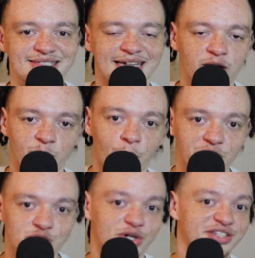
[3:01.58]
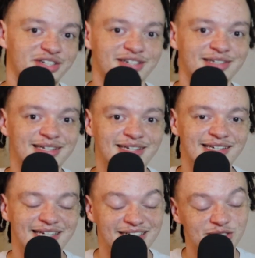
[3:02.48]
his counterpart in Trae Young
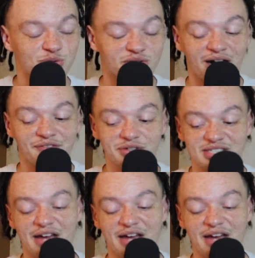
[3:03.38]
in the Eastern Conference